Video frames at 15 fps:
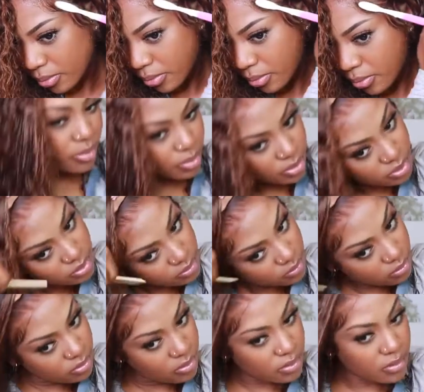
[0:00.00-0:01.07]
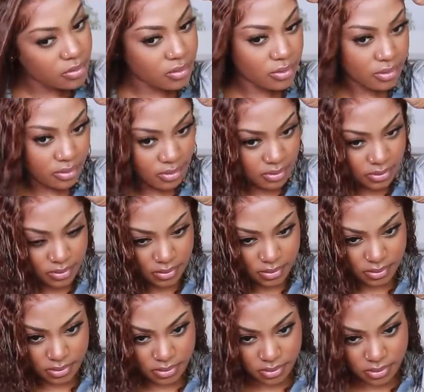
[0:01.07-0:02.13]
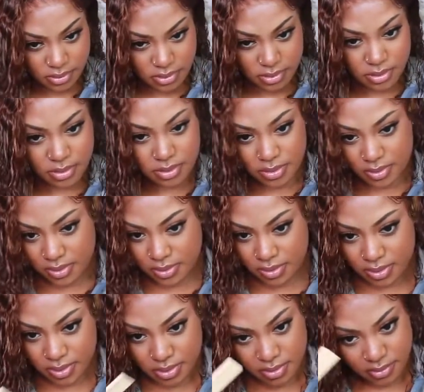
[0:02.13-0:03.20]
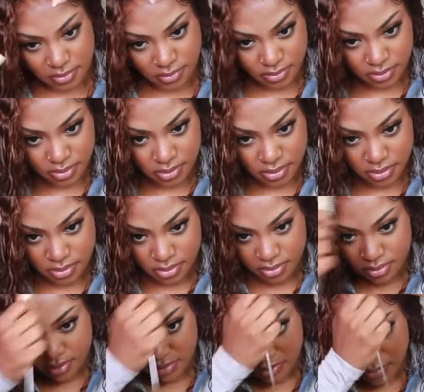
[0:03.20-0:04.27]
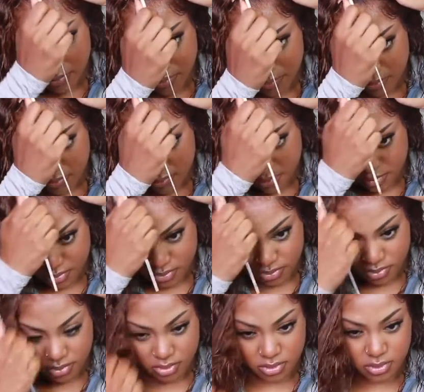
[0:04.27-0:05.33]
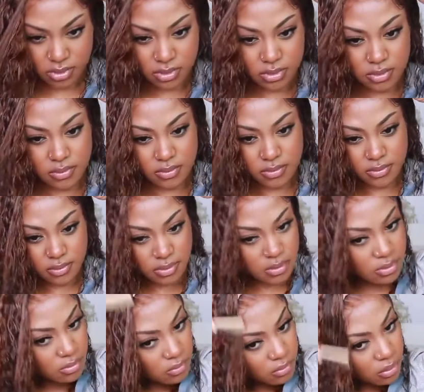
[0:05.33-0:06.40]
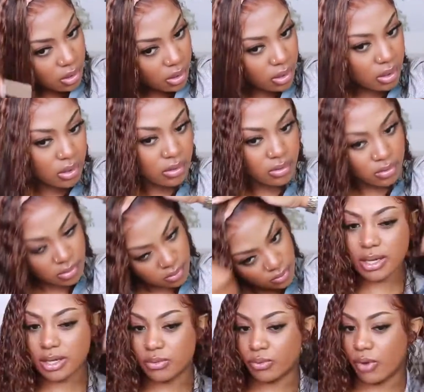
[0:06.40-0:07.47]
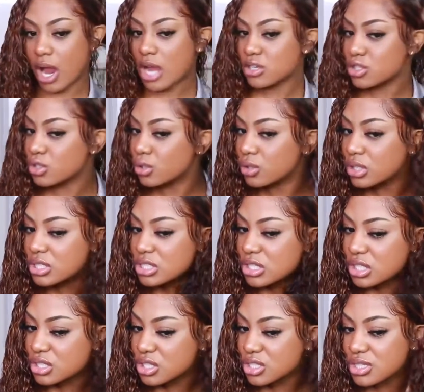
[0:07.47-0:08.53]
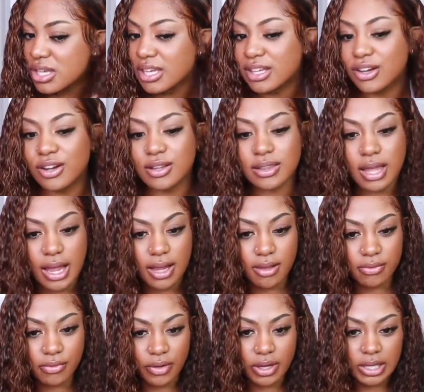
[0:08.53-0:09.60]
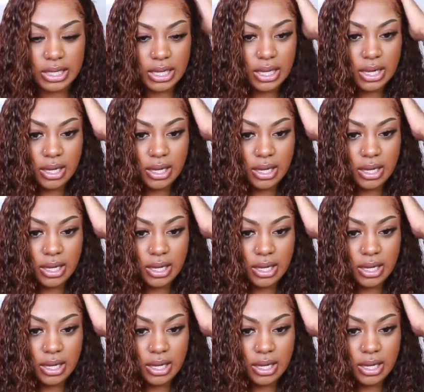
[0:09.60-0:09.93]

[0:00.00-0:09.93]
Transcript: this before I get to the basics. Now, right here, this part is so crucial if you want that like slick, laid back look, but still like really popping. I use